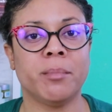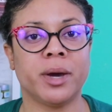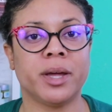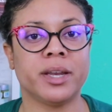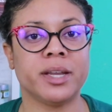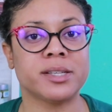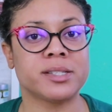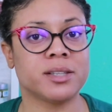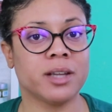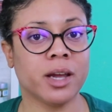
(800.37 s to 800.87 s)

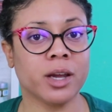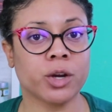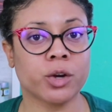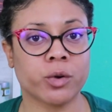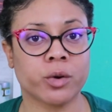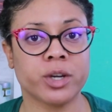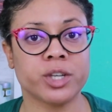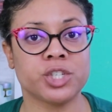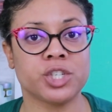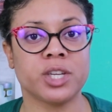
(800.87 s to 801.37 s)
but it's not
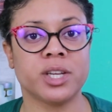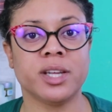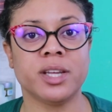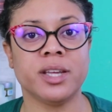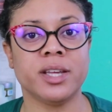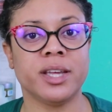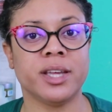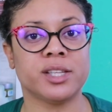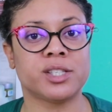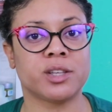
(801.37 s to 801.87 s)

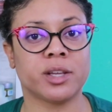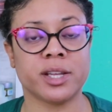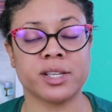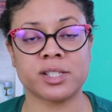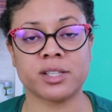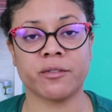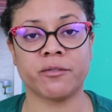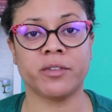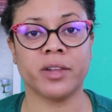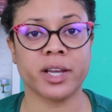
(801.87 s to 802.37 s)
crunchy. It's
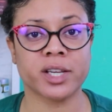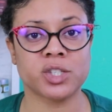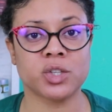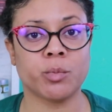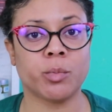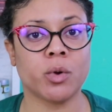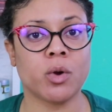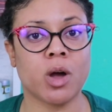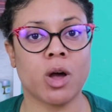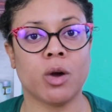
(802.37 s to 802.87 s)
it's a
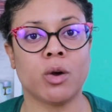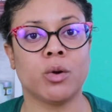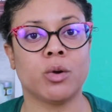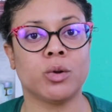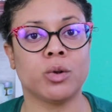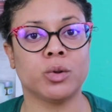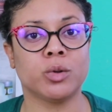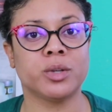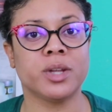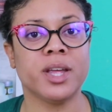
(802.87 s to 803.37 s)
flexible
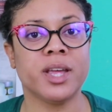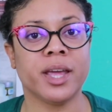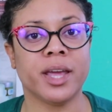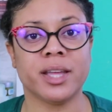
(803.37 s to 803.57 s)
hold.